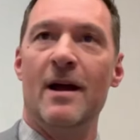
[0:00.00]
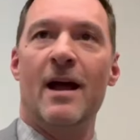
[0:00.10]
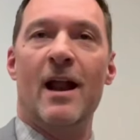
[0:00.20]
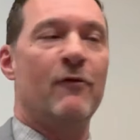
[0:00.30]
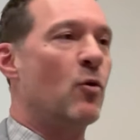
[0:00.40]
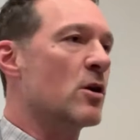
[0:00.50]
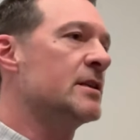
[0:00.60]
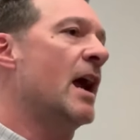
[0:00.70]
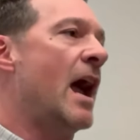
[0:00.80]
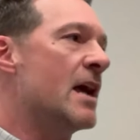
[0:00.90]
And of course,
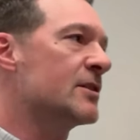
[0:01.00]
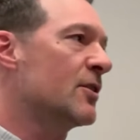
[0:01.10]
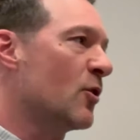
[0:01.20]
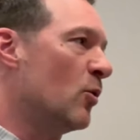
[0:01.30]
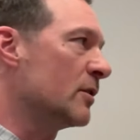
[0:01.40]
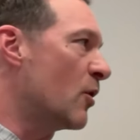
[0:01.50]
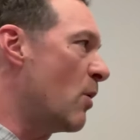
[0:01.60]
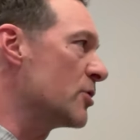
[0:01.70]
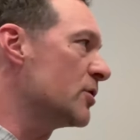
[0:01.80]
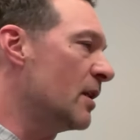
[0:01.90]
I ask the golden
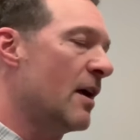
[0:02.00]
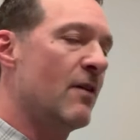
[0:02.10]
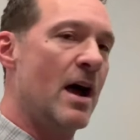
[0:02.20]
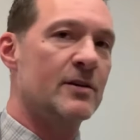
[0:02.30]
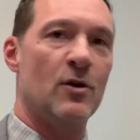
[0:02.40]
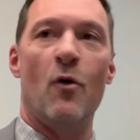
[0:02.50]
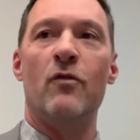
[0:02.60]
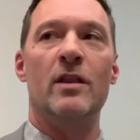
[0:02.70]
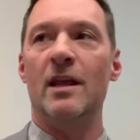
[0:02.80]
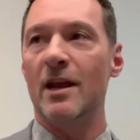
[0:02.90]
question that I've asked over
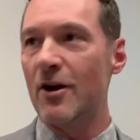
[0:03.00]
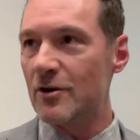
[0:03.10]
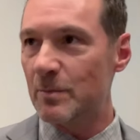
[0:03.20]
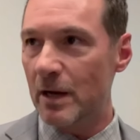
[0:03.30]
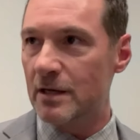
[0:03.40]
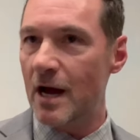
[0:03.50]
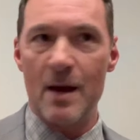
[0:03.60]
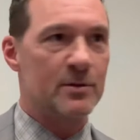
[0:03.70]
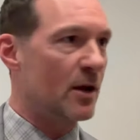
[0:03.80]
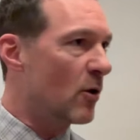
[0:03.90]
the years many
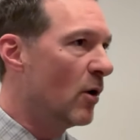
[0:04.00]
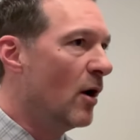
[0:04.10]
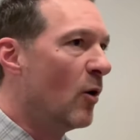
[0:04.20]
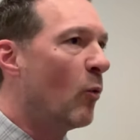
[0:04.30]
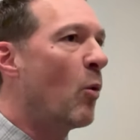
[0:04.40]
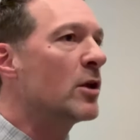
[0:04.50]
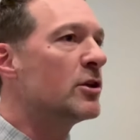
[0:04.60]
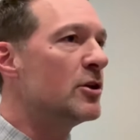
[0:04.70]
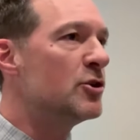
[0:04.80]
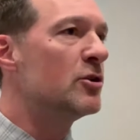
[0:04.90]
times like, oh, what
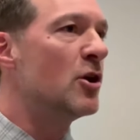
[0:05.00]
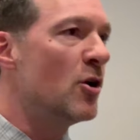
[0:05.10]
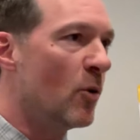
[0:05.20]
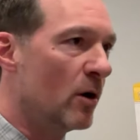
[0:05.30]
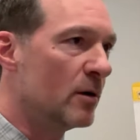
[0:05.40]
did you do?